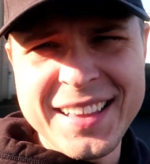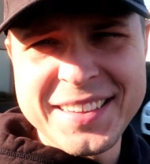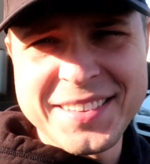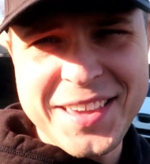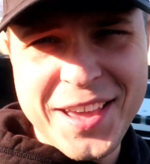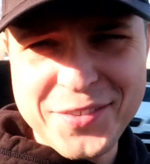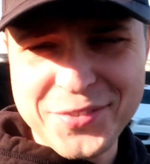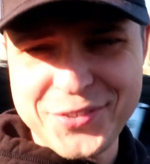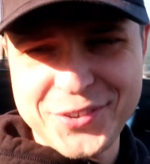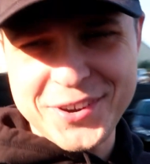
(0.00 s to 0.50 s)

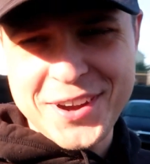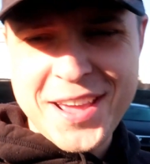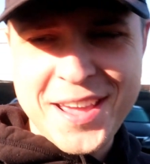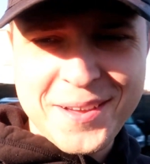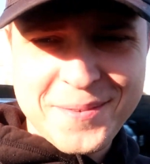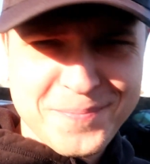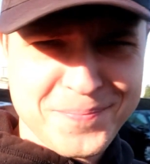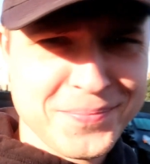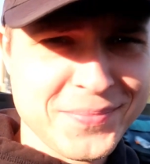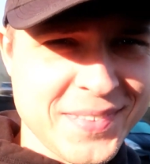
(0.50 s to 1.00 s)

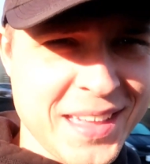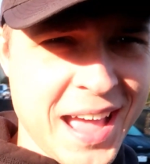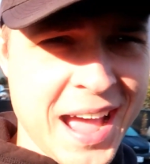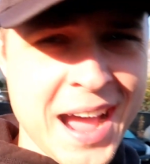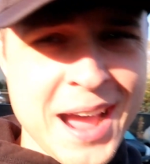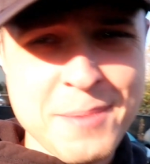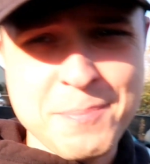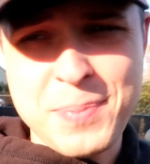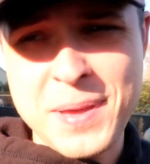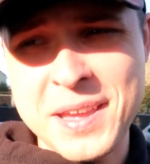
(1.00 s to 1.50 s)
Yesterday,
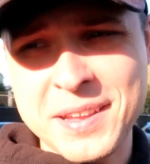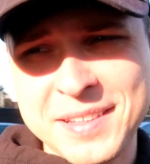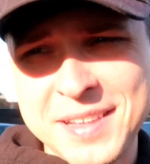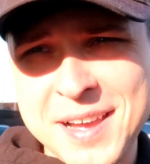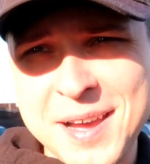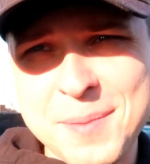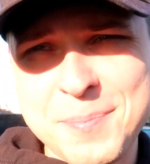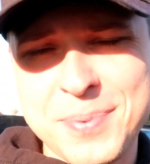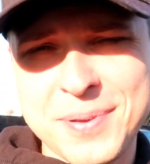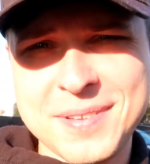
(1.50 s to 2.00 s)
I picked
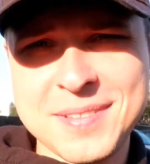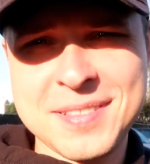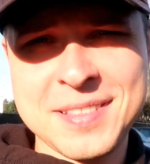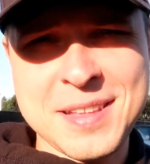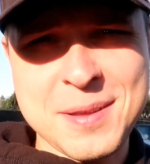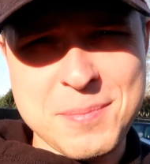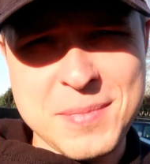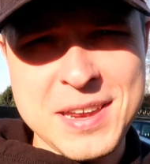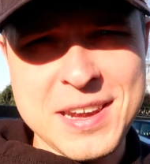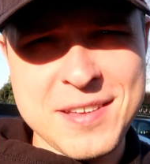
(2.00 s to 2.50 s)
up
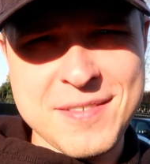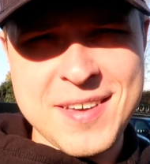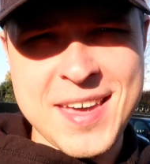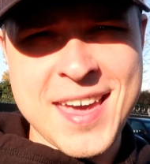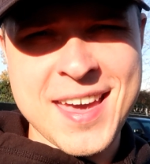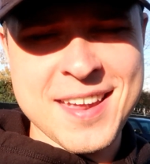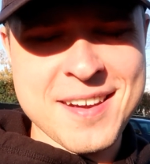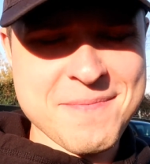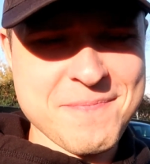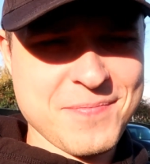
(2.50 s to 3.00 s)
the
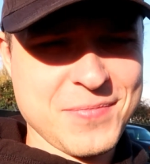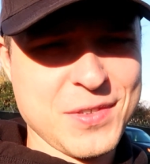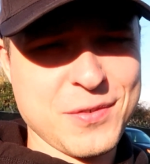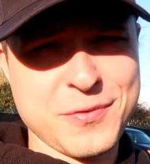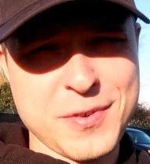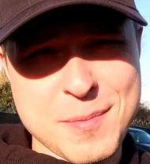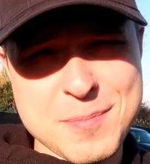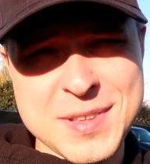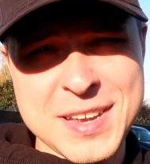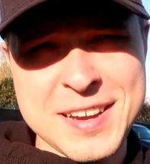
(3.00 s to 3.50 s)
minivan
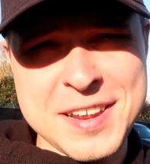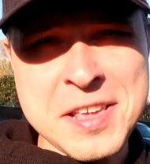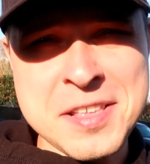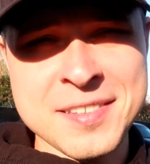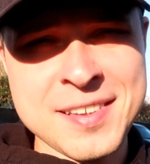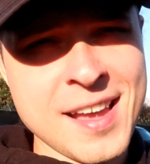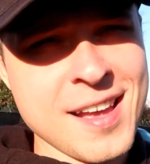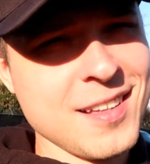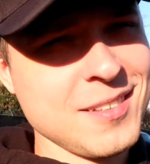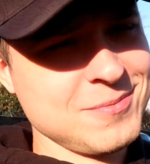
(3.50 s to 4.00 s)
from the
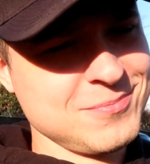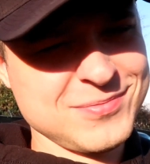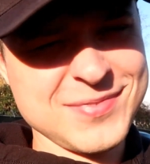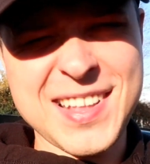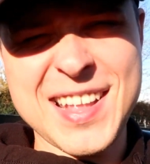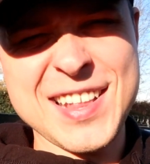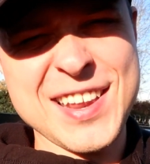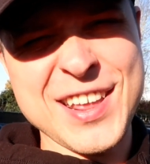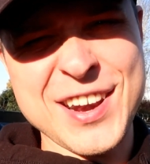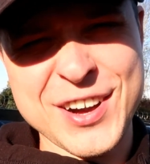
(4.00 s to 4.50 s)
detail.
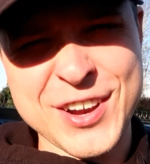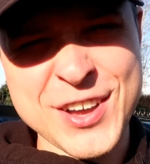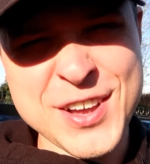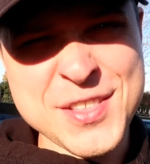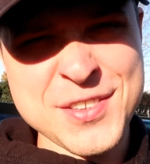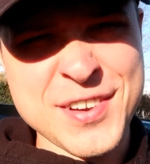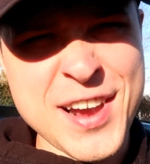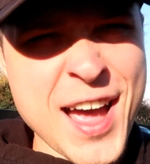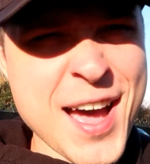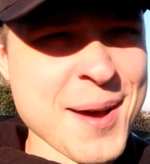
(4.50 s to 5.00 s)
They did a
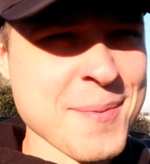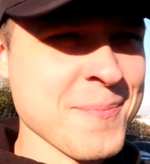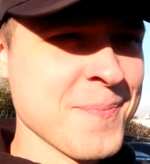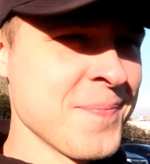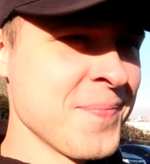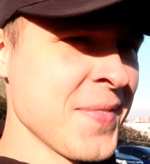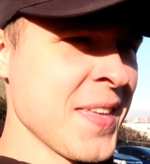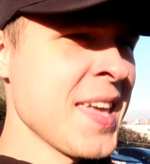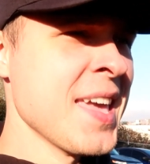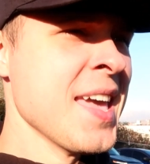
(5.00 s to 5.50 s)
good job.
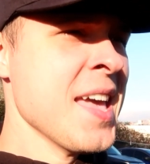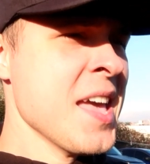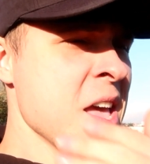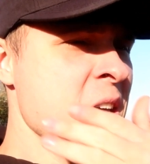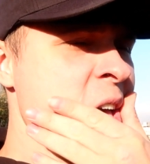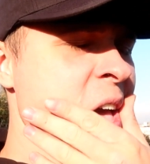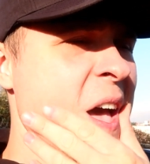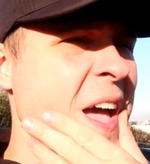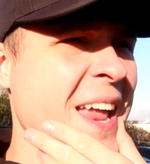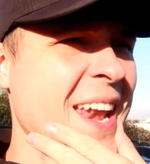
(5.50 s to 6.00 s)

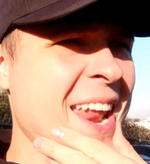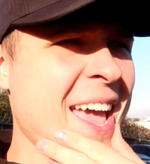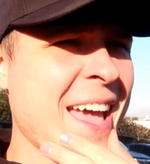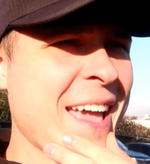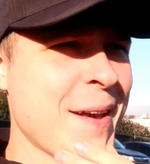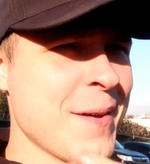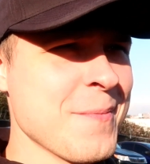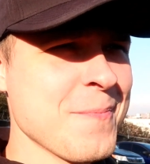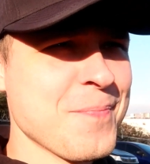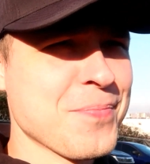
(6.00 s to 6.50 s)
And
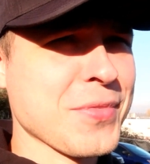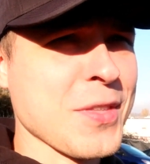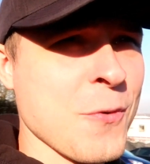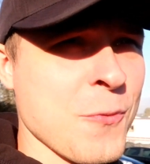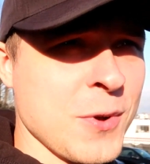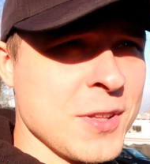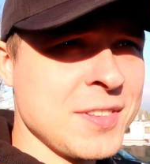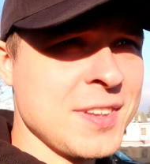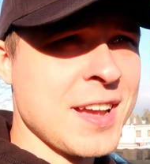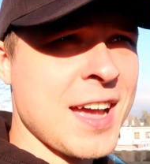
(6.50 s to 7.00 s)
then
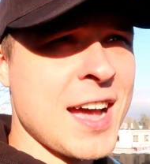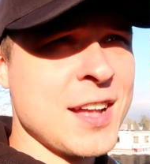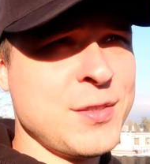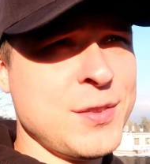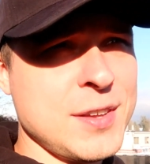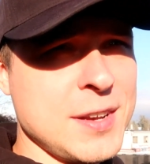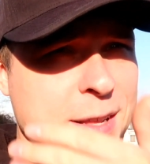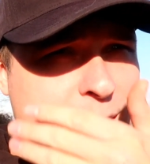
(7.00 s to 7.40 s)
once I got to